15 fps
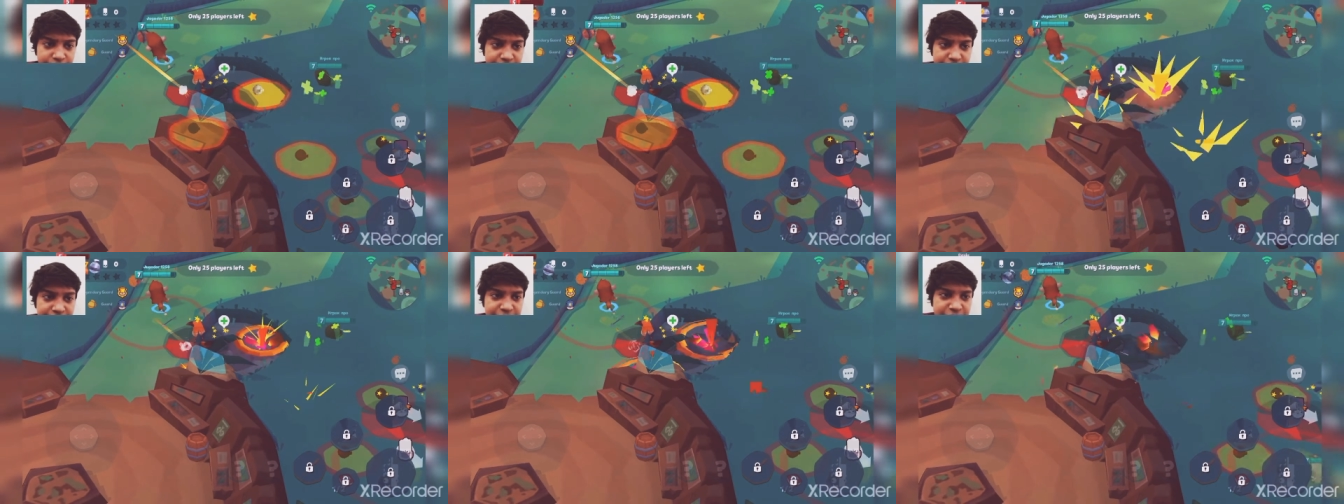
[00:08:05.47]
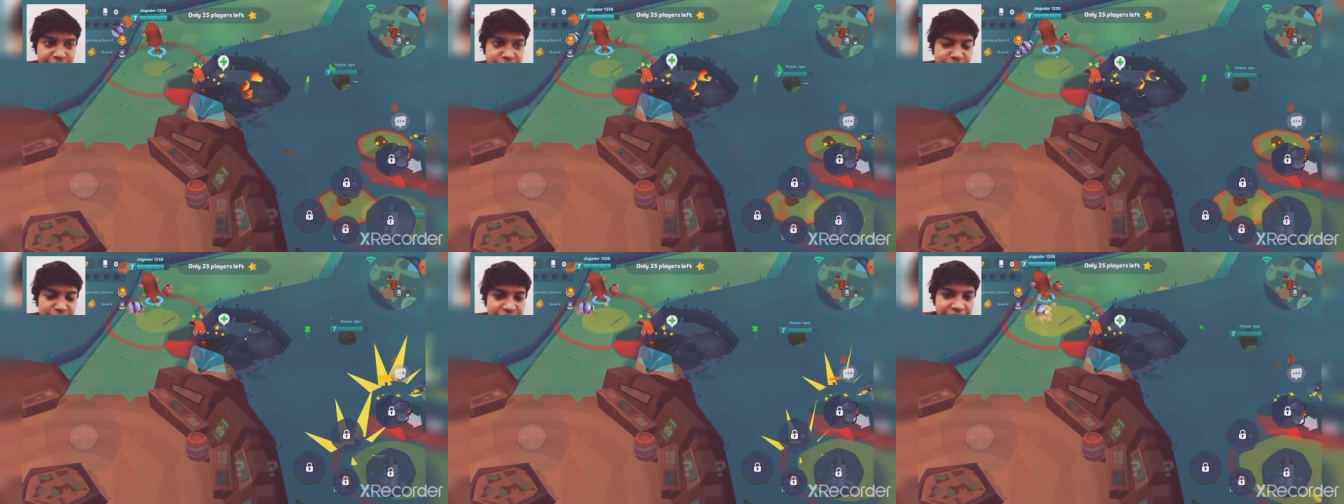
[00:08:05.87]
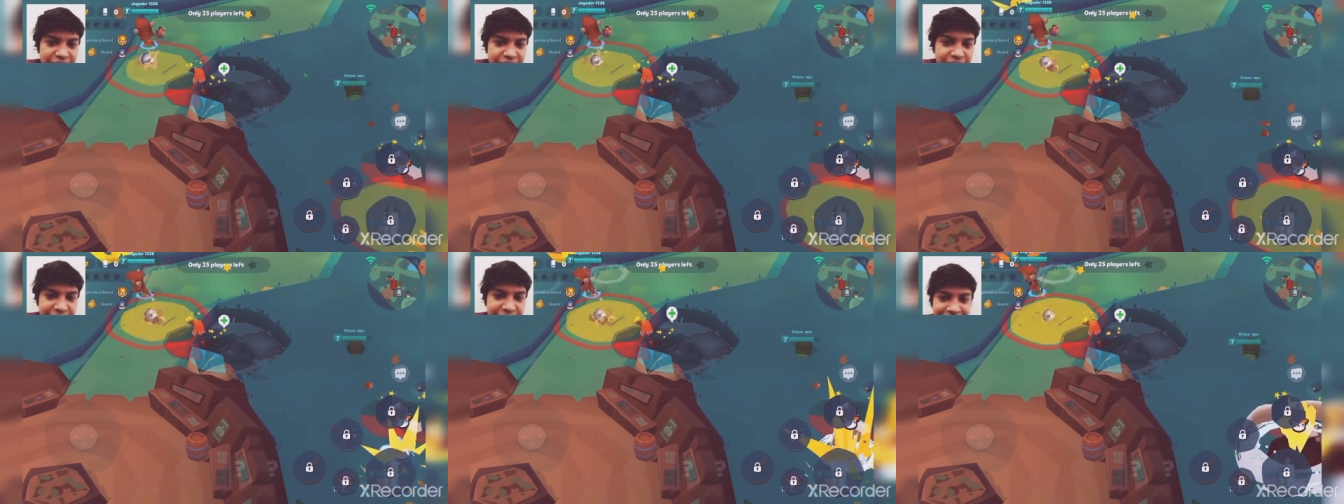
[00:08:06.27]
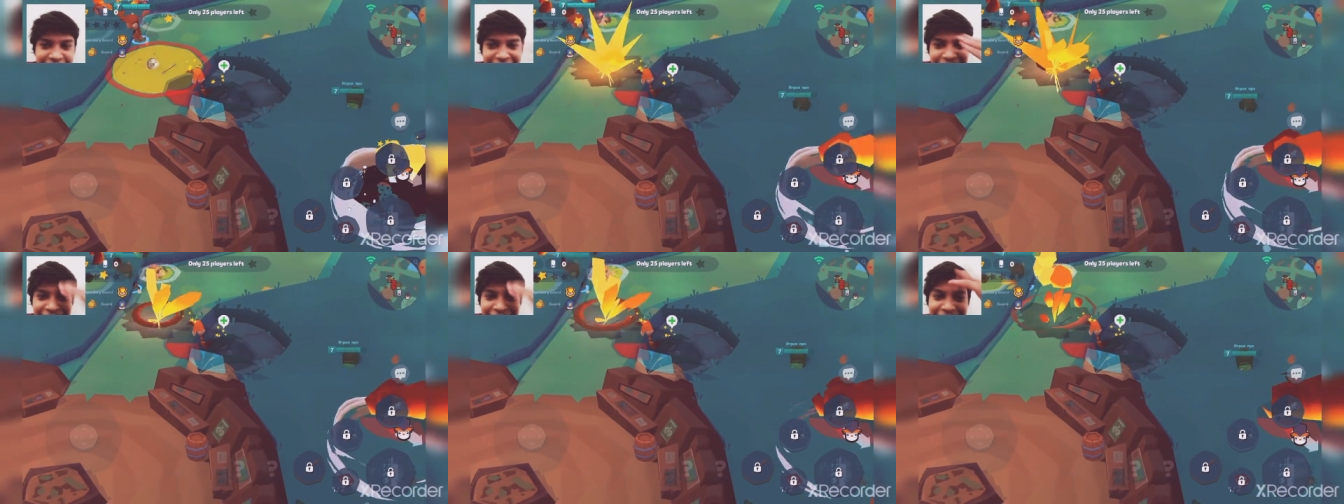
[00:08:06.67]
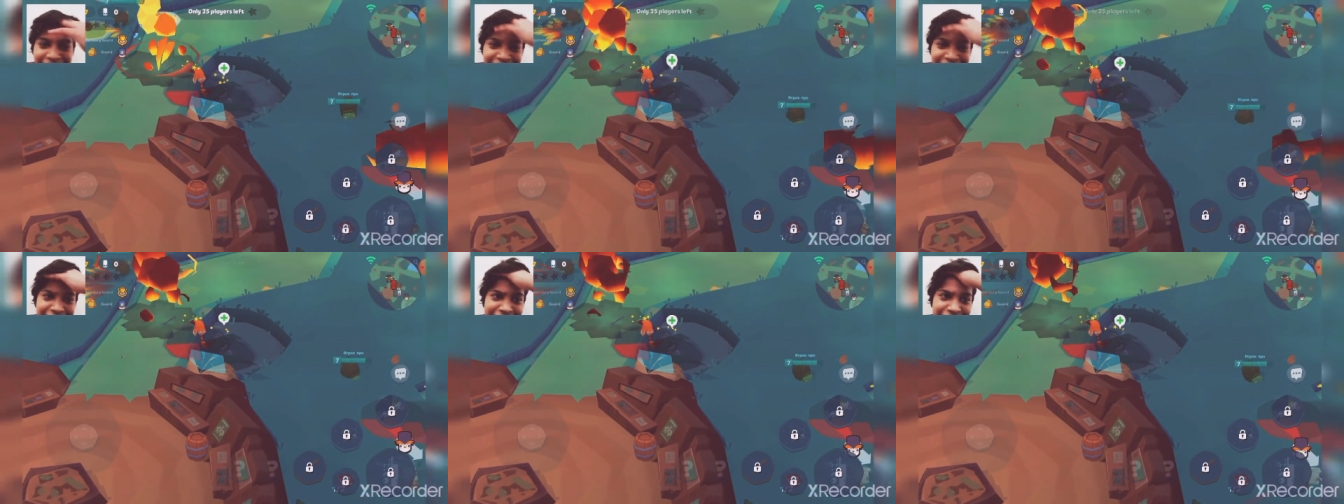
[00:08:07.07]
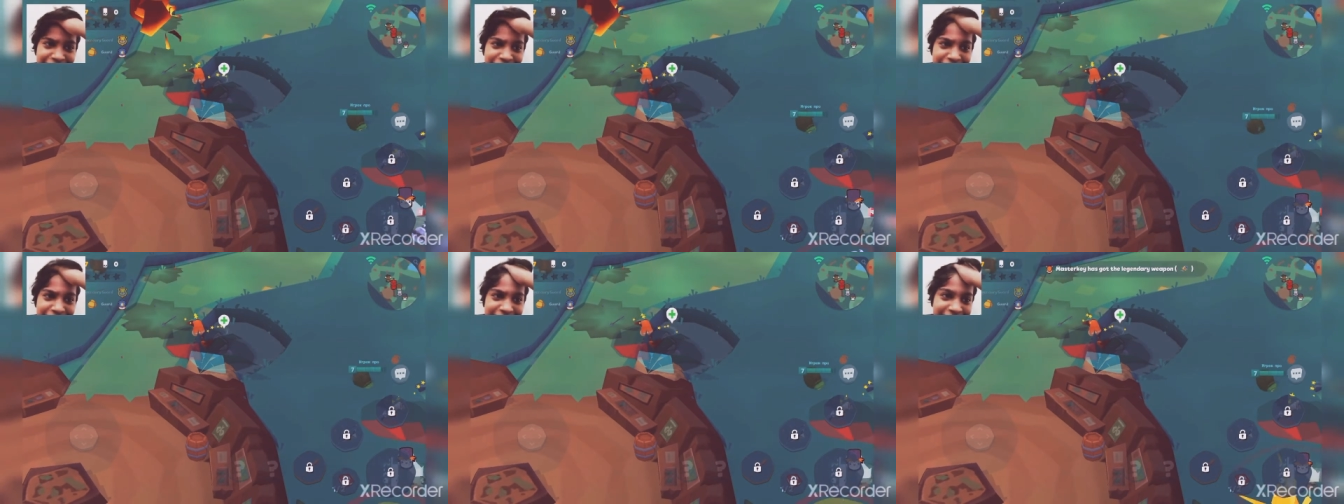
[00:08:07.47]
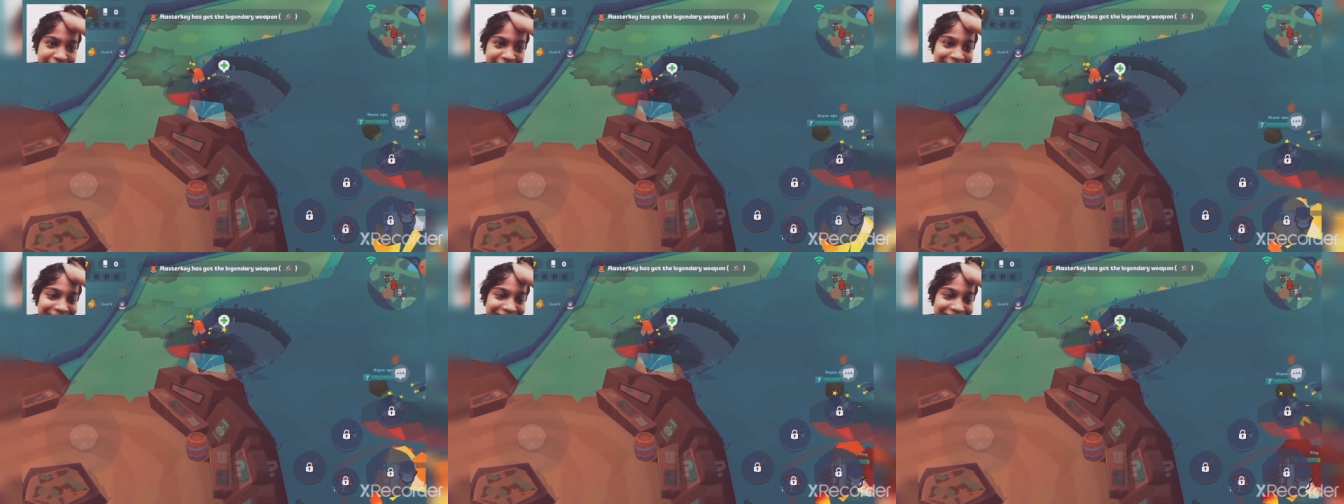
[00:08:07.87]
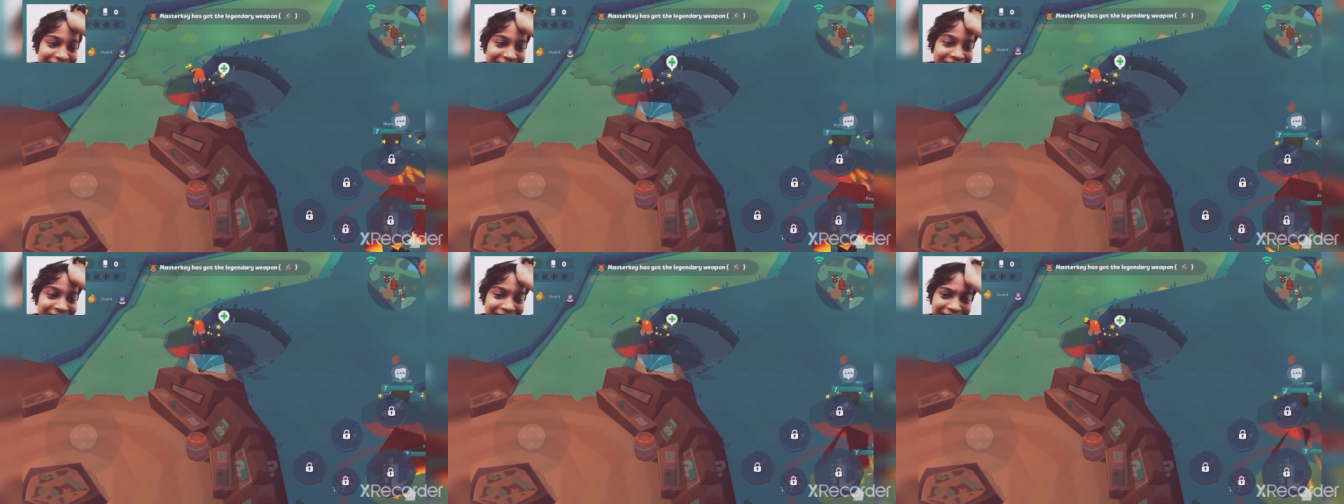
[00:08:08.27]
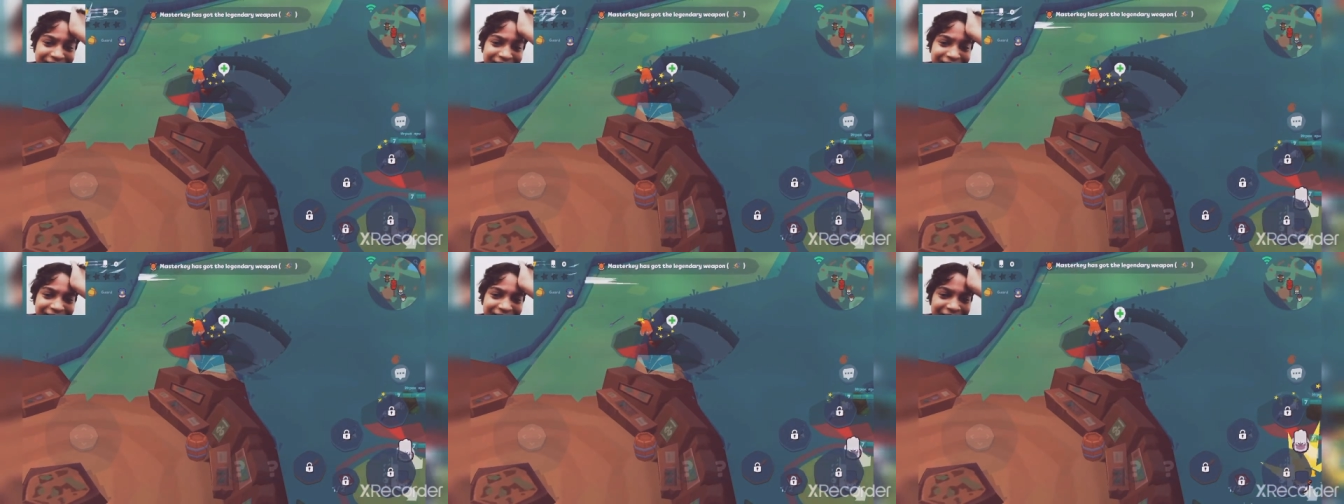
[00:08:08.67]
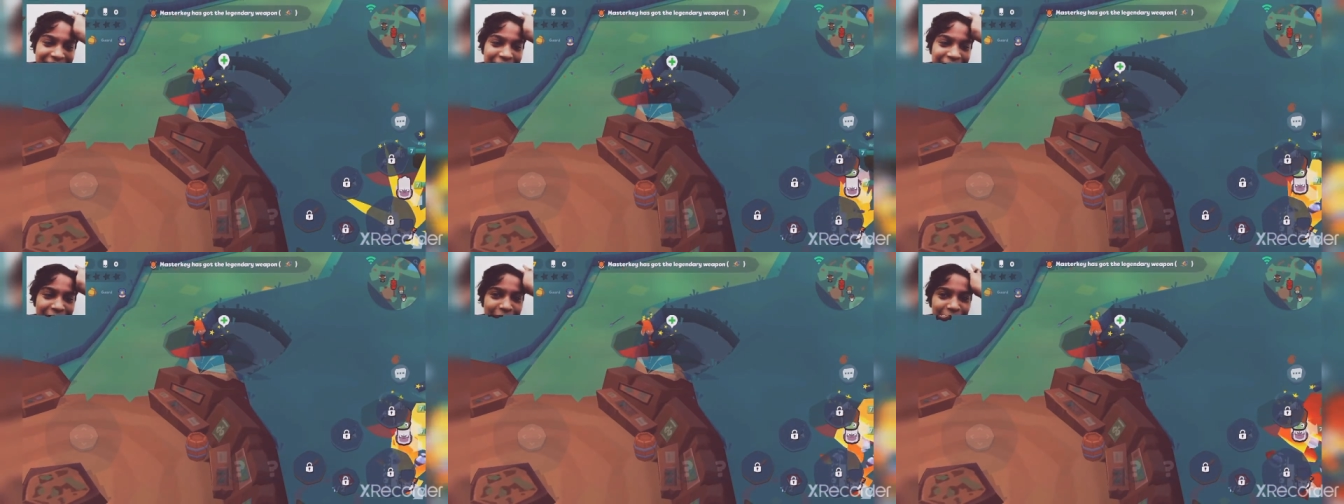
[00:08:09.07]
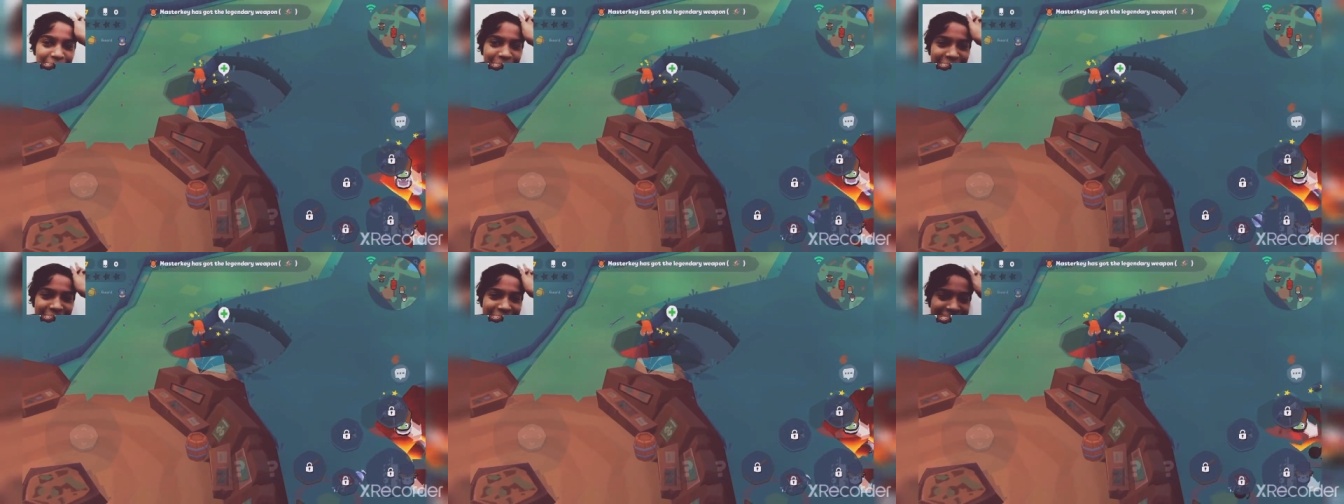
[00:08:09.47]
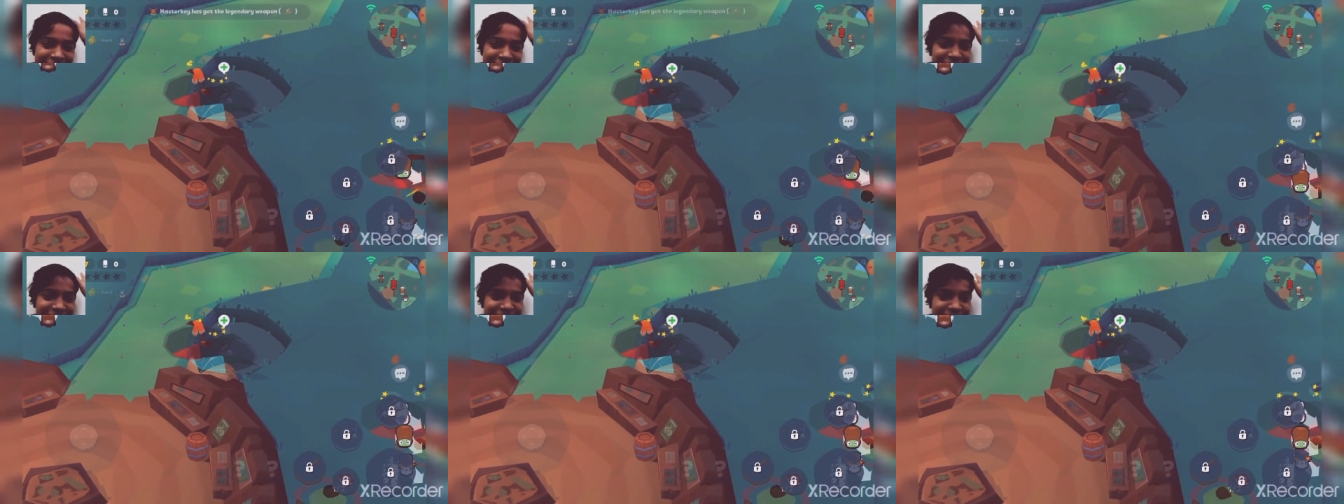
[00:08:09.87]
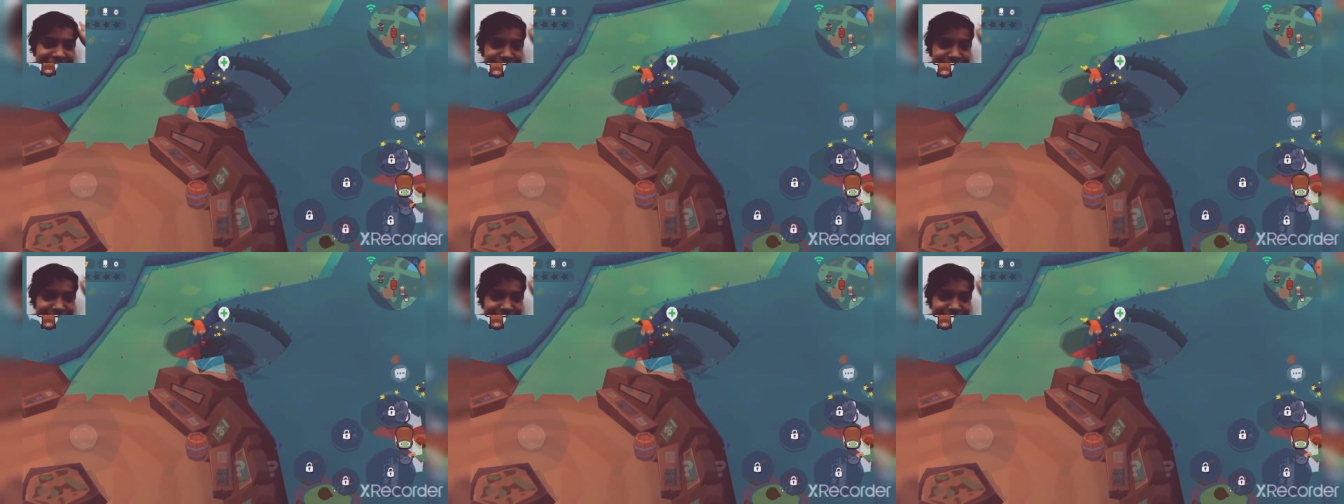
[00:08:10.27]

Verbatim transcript: Help me. Anyone help me. Please.